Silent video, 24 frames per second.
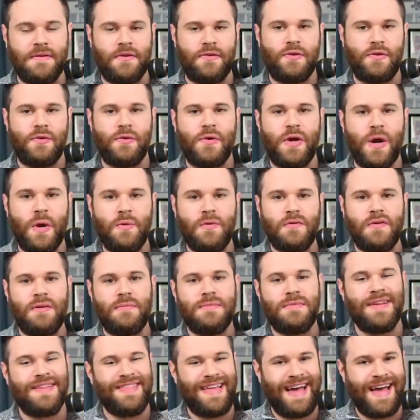Did you coach
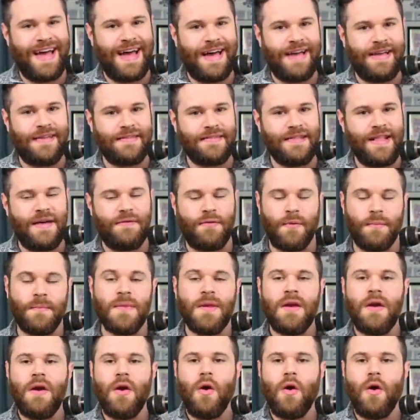them to the highest level?